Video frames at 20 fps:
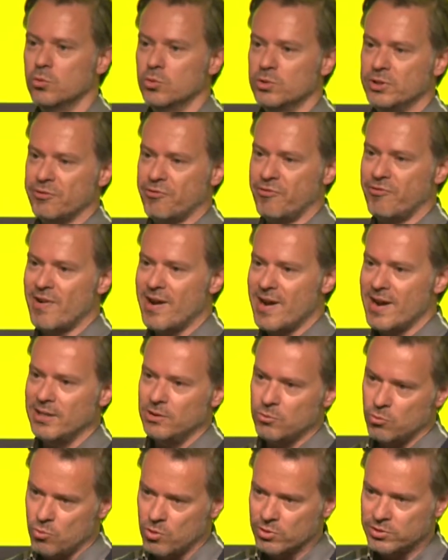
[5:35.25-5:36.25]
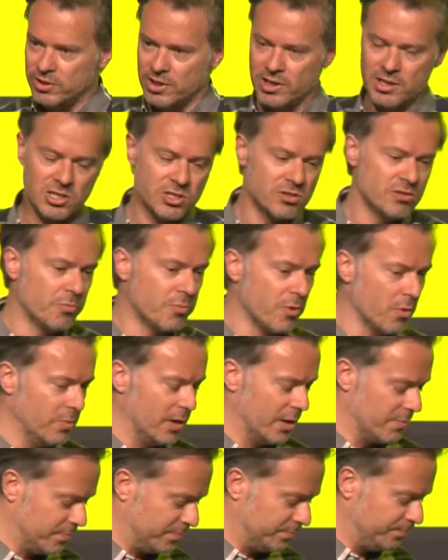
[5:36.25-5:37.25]
define what is the
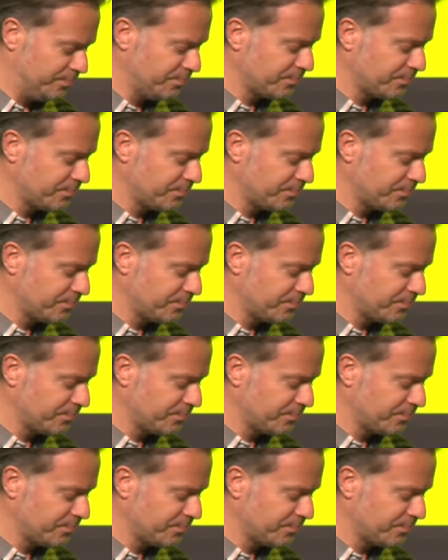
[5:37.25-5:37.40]
problem.